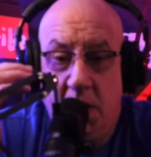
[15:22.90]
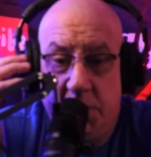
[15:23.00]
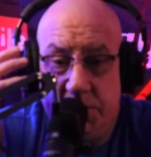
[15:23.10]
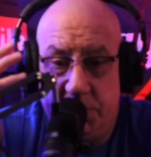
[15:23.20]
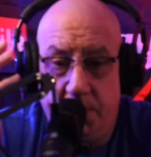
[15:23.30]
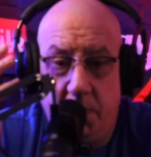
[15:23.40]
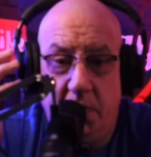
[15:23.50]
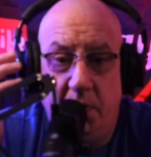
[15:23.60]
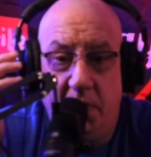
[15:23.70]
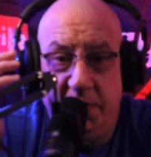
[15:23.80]

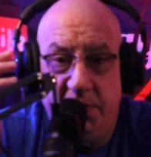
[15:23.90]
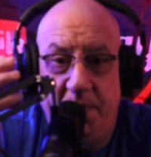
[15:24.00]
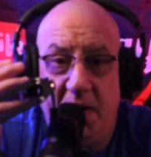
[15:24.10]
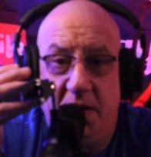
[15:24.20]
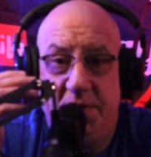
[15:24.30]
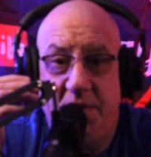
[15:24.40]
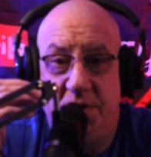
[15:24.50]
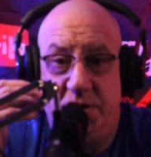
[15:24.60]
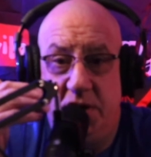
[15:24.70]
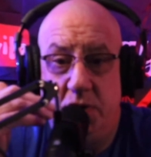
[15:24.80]
support all these
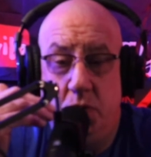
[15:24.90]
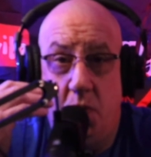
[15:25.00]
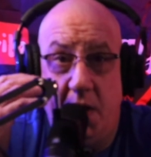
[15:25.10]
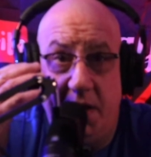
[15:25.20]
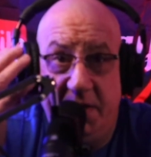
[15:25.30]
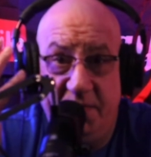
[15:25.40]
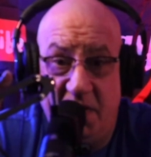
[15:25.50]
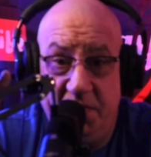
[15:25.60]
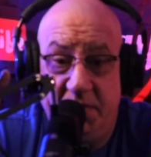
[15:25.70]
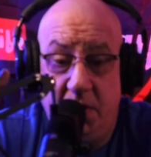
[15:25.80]
politicians who want to give
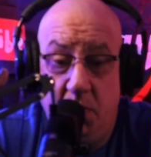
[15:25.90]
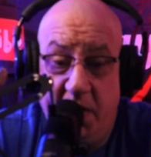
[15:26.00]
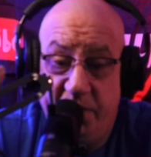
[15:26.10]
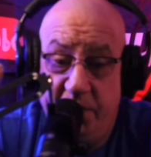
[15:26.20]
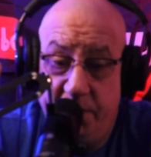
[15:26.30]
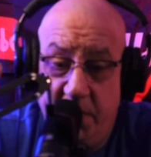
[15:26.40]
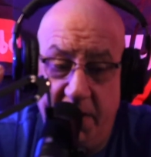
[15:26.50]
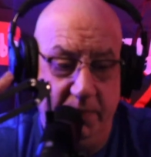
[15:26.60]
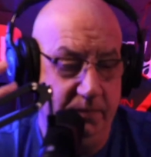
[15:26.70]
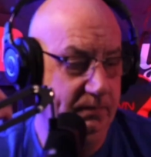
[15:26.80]
everything away for free.
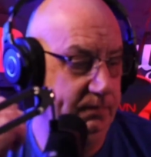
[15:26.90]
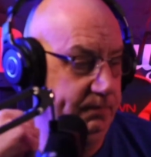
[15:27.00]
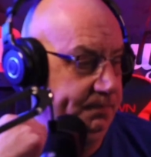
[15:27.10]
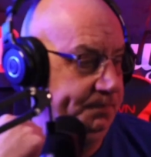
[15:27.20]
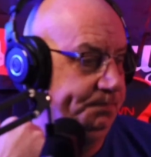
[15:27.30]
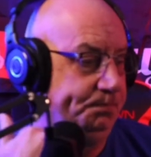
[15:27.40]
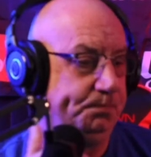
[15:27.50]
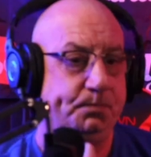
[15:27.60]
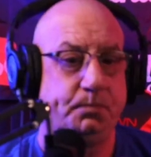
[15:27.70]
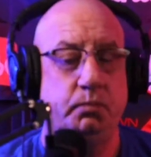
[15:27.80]

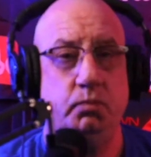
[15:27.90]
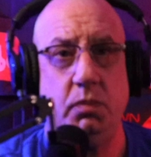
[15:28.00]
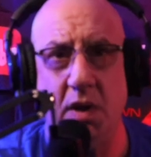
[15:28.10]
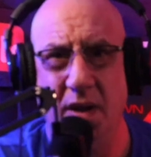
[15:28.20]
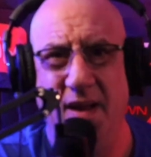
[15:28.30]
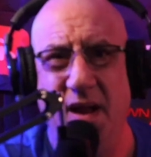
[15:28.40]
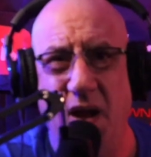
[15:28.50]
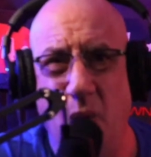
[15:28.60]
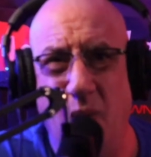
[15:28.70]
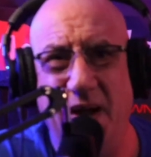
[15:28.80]

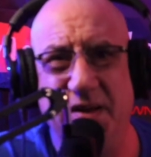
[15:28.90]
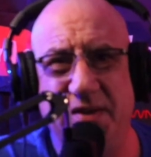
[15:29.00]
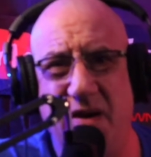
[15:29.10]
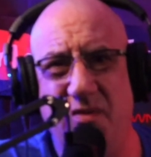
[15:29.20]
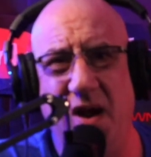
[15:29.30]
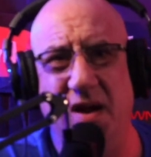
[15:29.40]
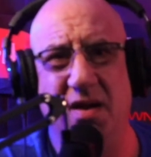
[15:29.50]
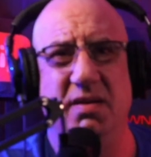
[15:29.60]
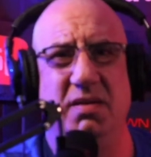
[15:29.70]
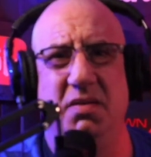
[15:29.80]
And why is that right?
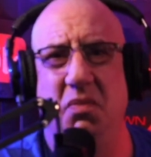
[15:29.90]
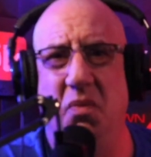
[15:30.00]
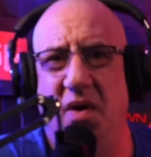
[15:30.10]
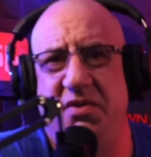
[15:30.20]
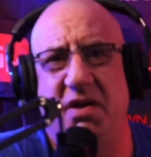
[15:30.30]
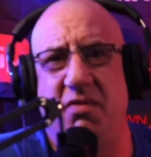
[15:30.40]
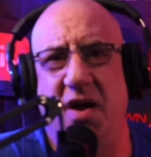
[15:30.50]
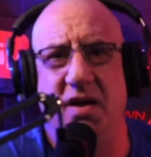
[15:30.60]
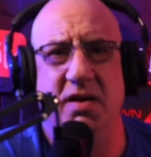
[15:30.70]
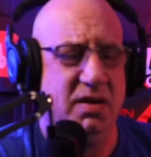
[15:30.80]
Why is that
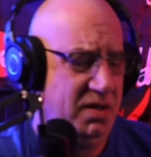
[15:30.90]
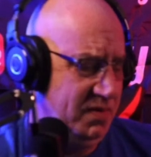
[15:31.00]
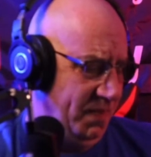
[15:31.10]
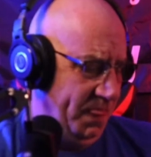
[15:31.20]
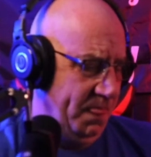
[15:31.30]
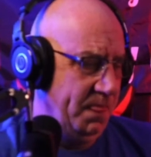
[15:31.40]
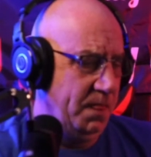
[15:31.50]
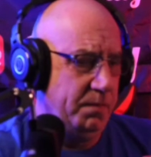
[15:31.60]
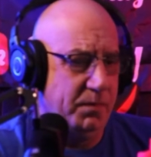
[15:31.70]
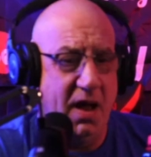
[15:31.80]
right?
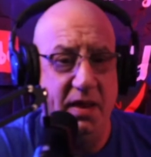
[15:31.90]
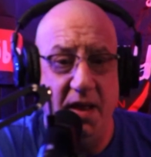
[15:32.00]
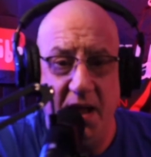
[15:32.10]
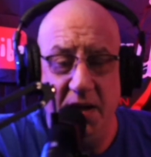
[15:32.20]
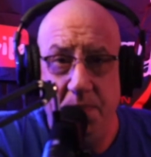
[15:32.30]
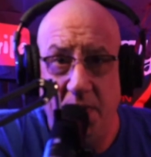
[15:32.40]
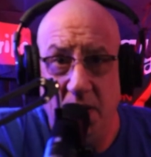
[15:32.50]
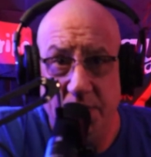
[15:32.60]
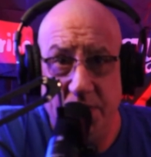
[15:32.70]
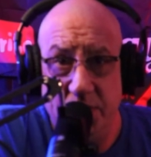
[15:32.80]
Are there any
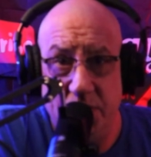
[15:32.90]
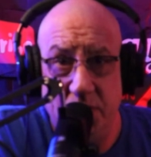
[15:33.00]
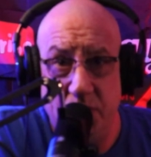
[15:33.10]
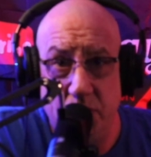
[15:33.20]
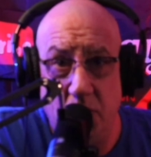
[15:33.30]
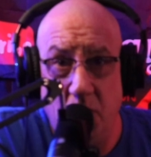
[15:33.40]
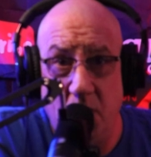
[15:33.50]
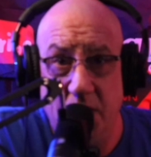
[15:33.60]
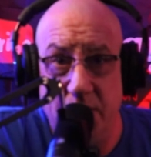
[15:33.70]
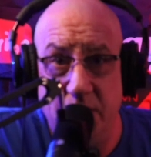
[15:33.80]
politicians who don't
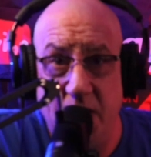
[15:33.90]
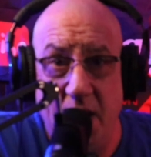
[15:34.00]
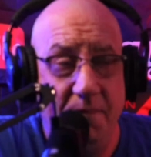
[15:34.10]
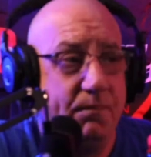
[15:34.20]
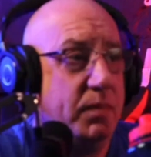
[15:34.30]
want to do that?